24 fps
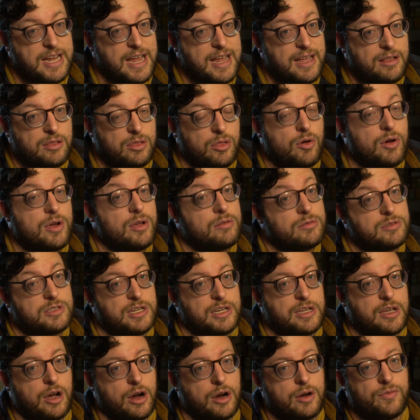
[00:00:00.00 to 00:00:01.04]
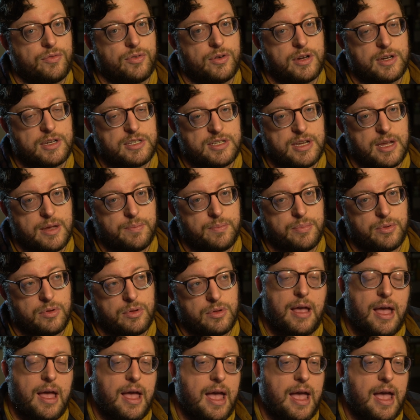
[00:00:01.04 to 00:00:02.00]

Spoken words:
Loyalty card, for example.